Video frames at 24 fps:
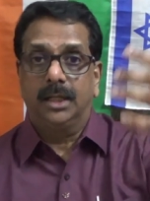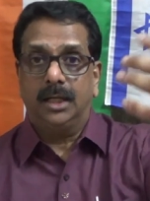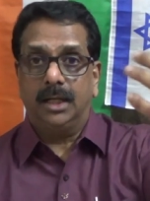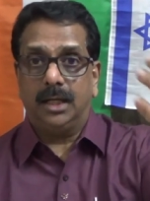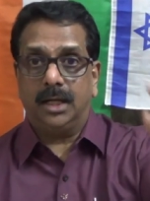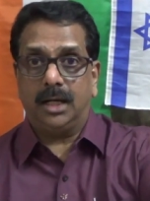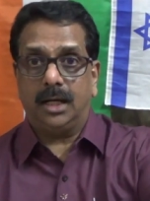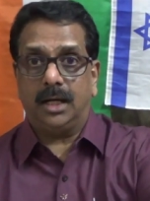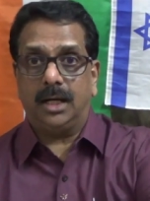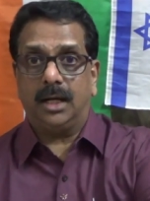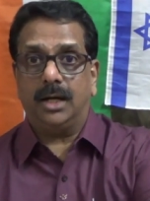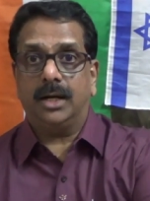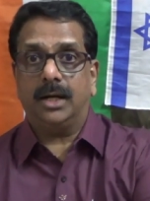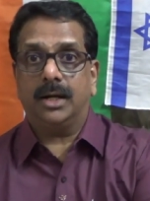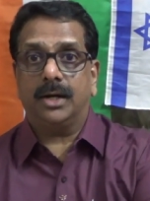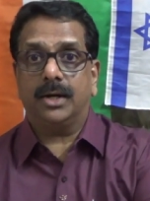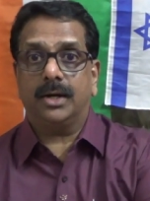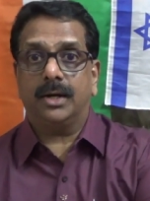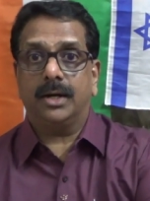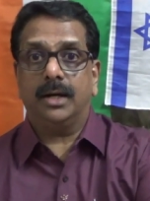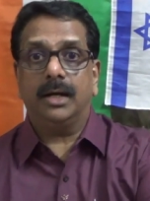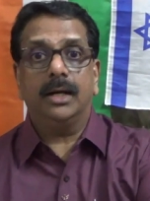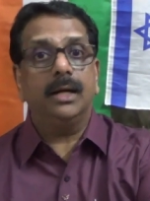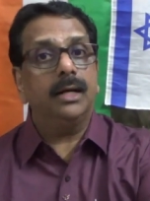uh,
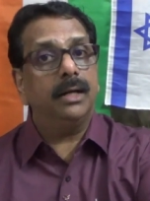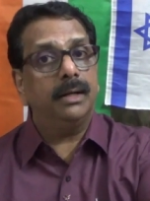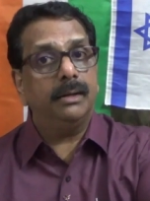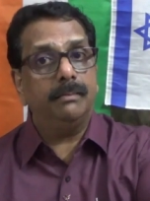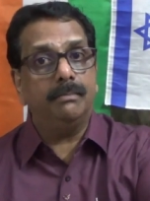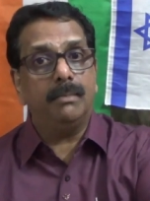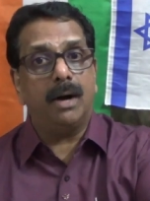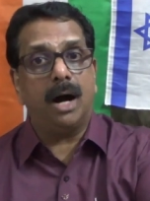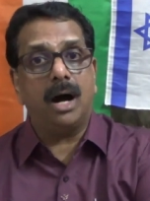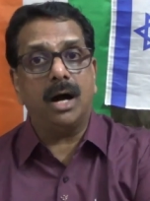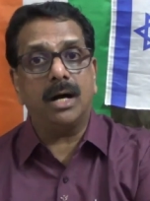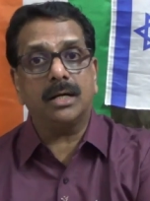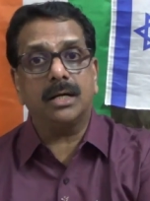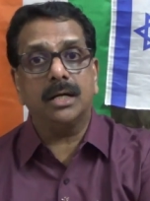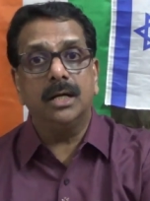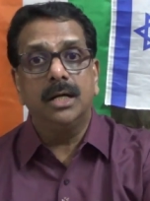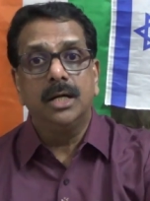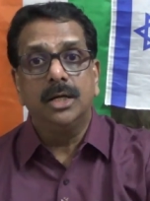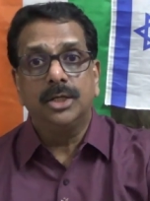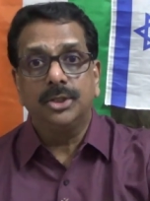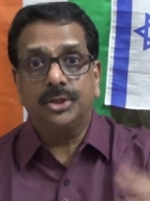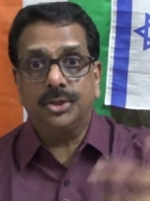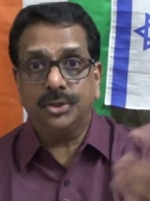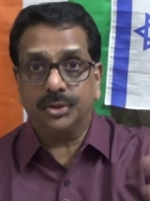Mark
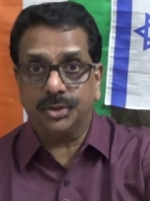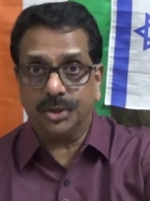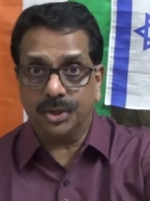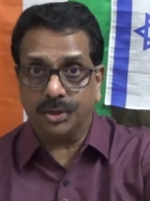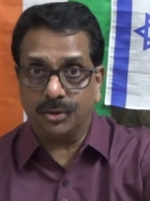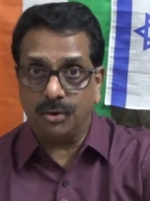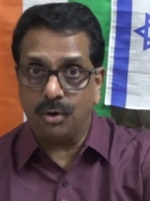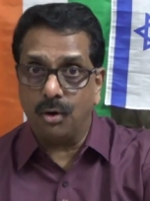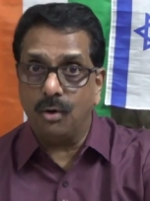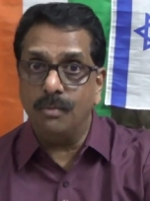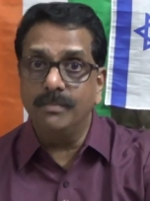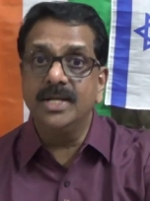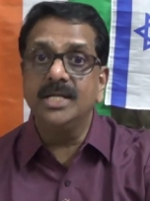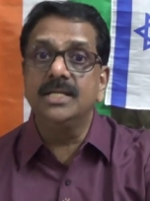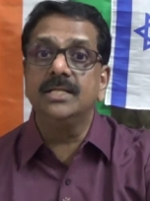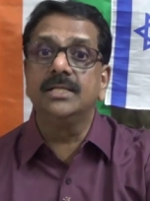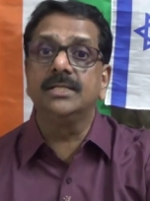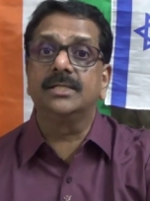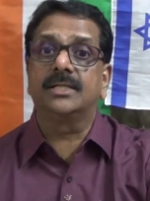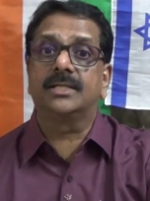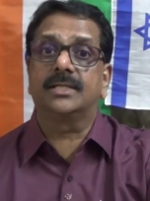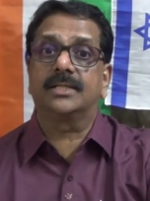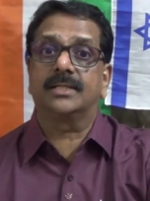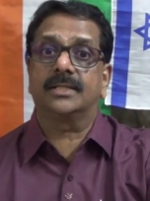to the
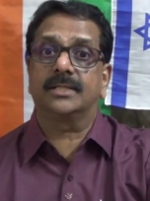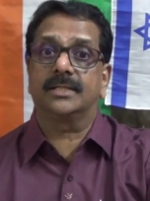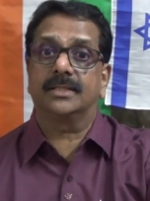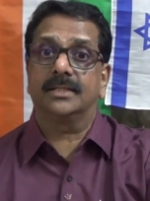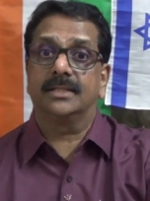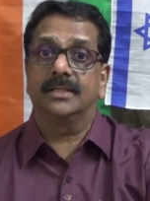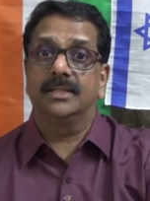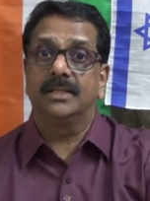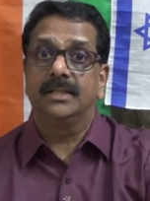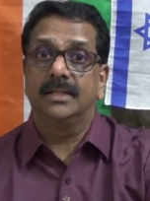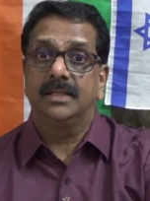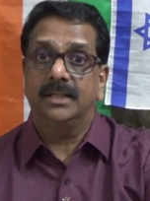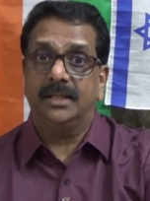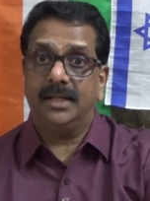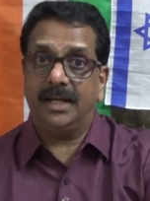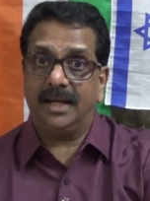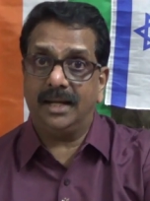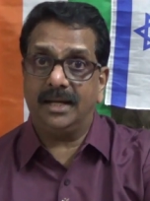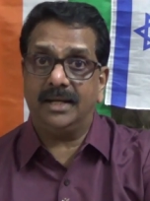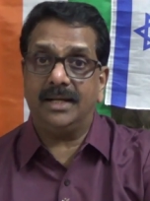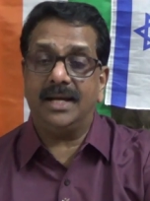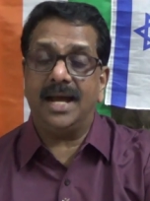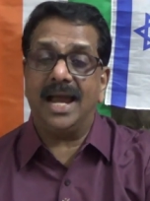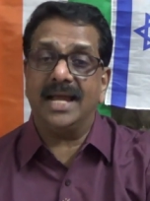Romans,
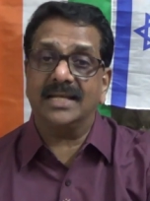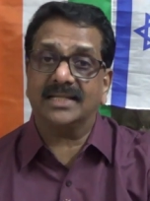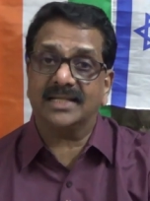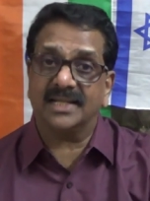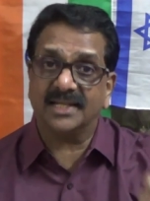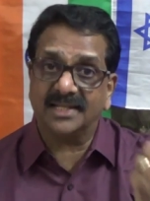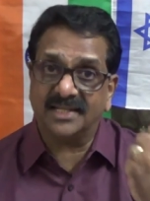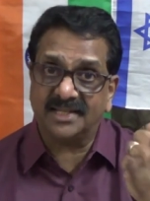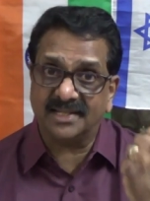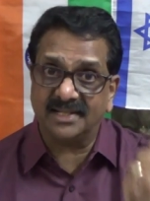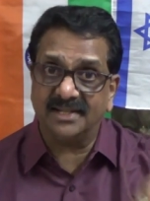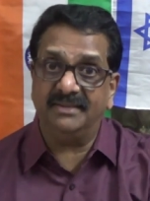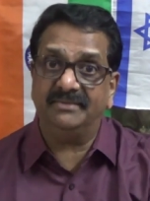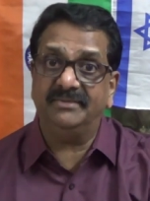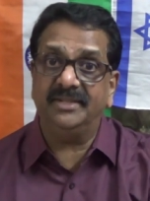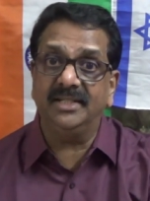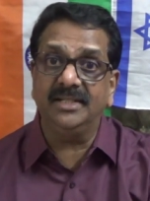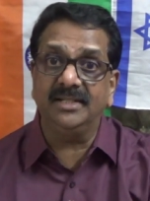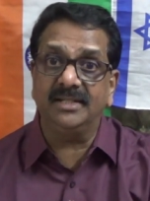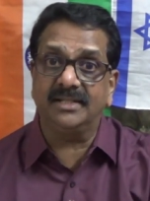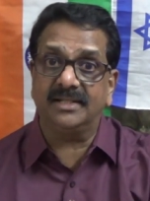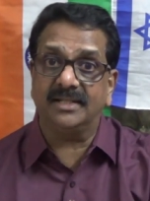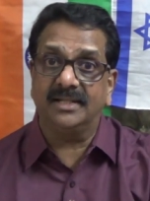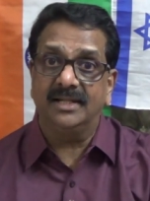yeah, as a
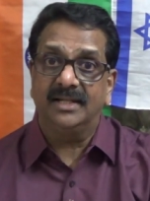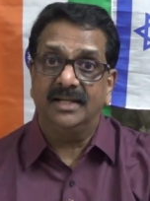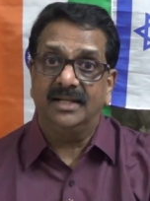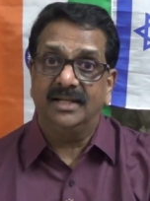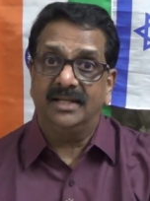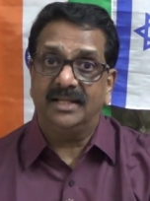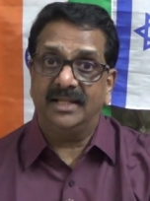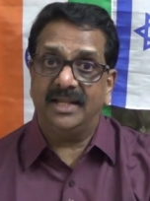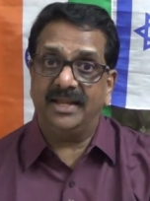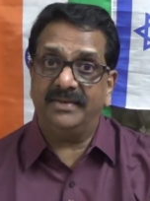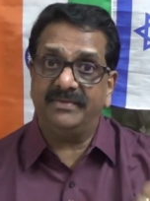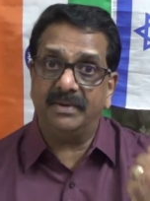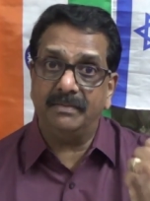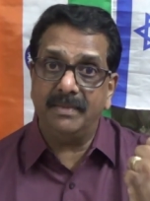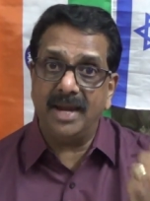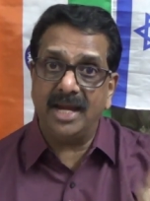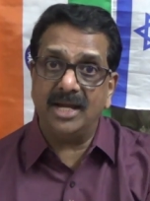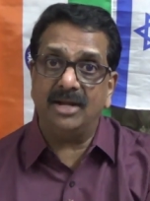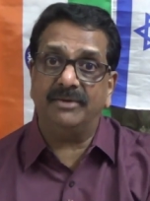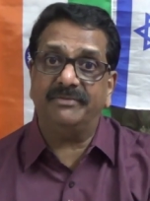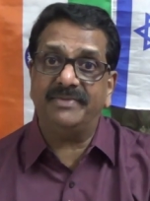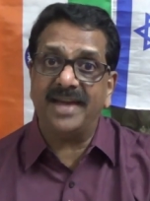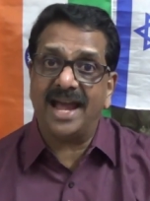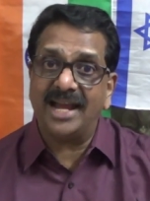servant. They were men
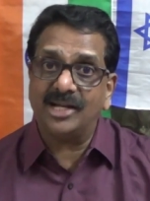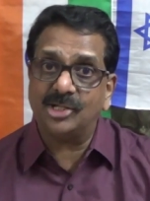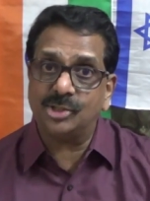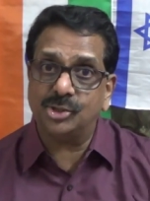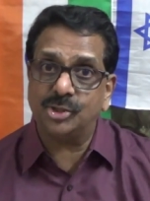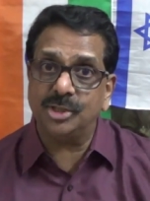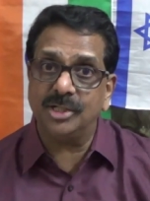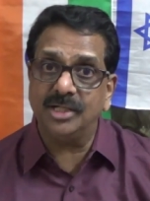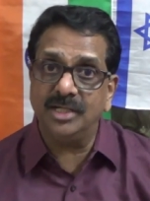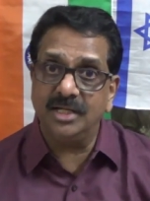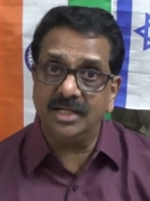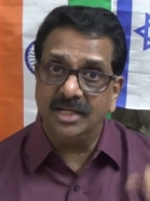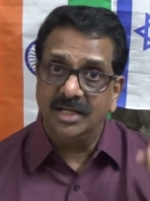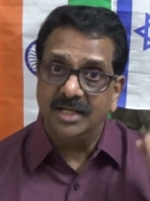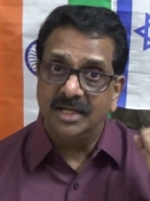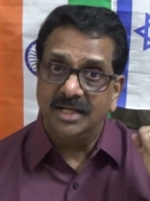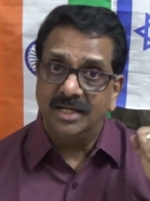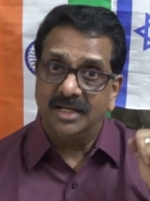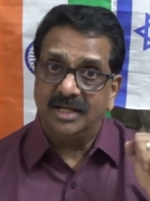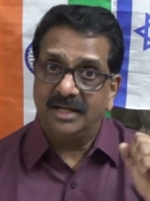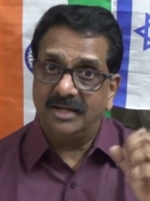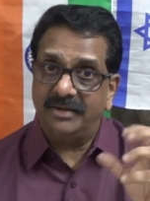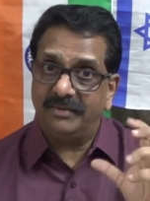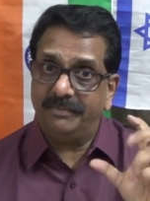of action,
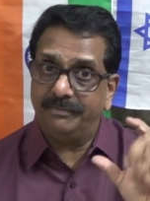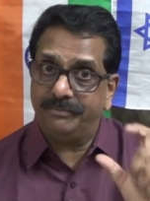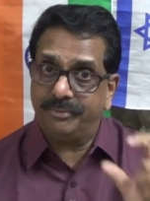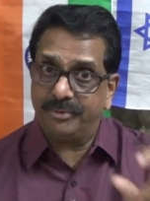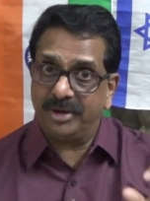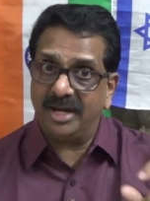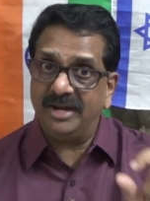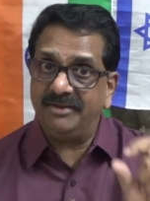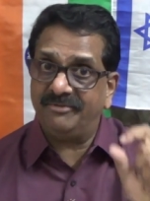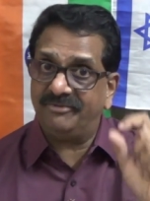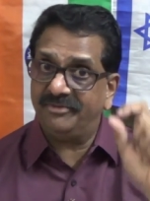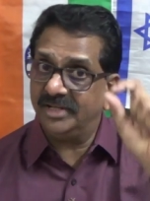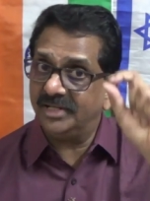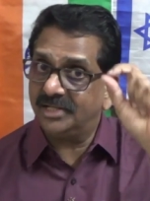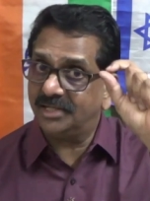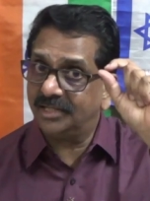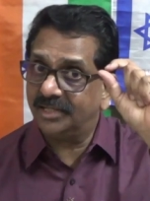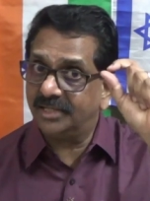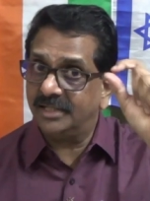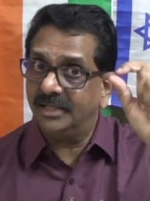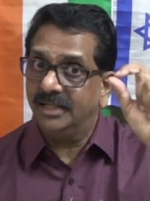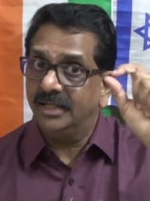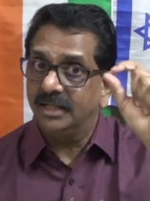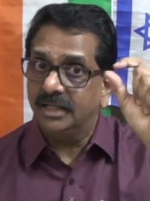
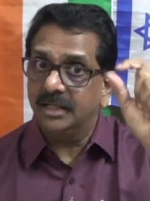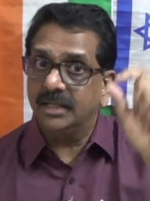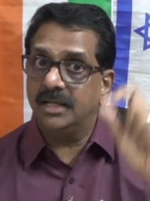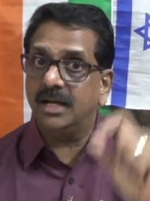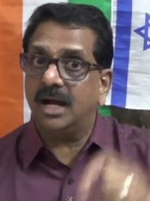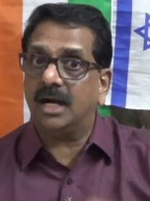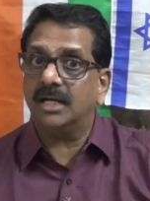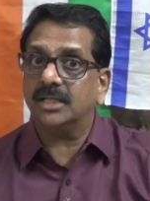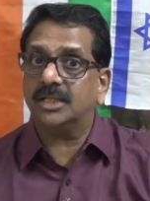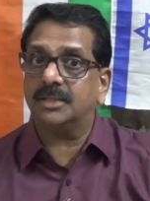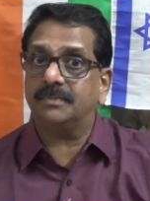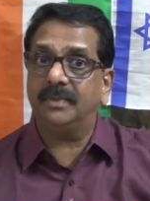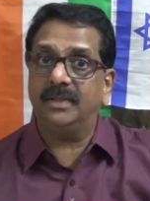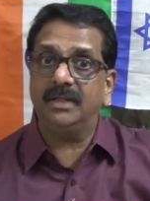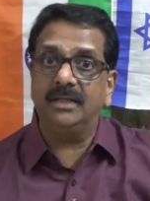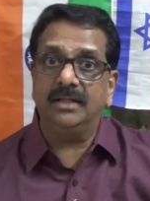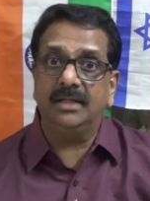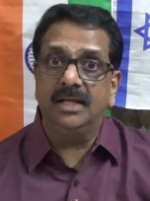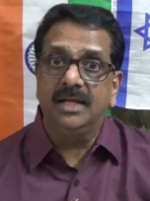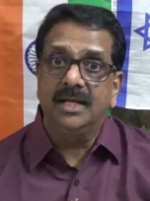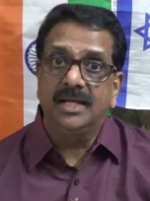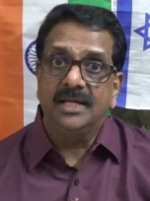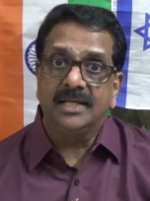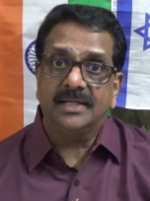briefest gospel,
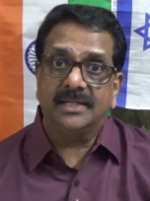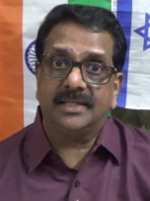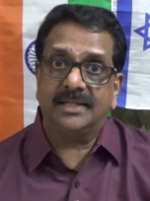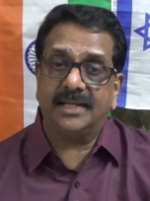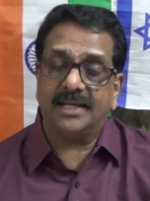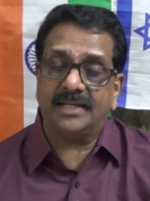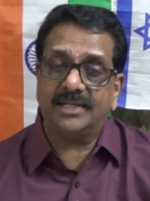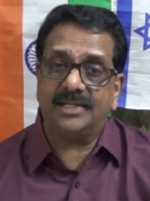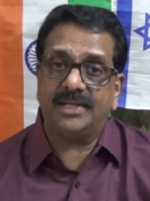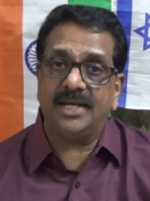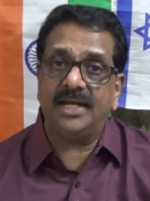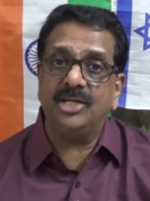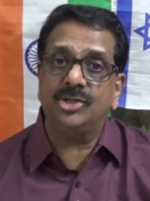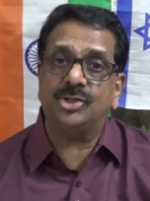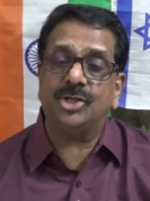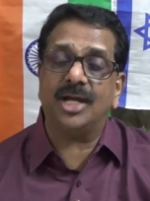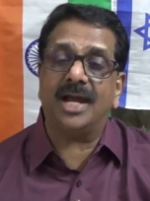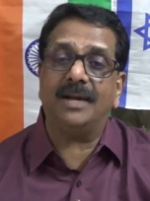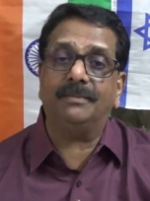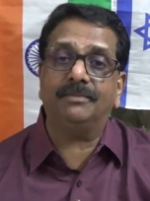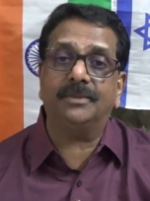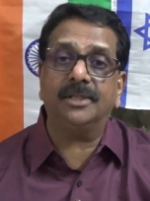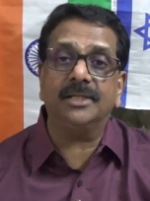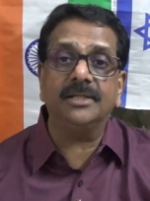16
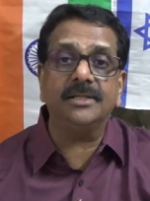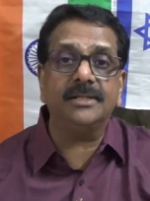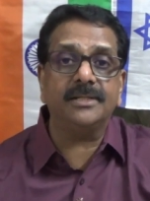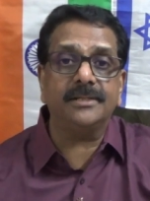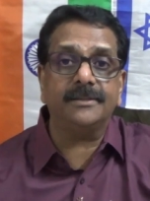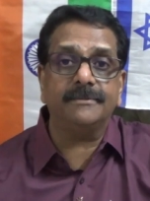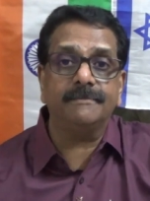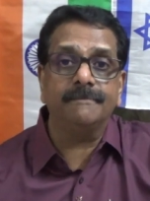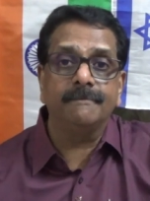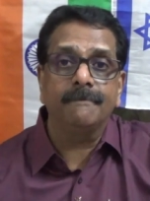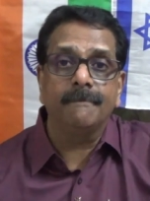chapters.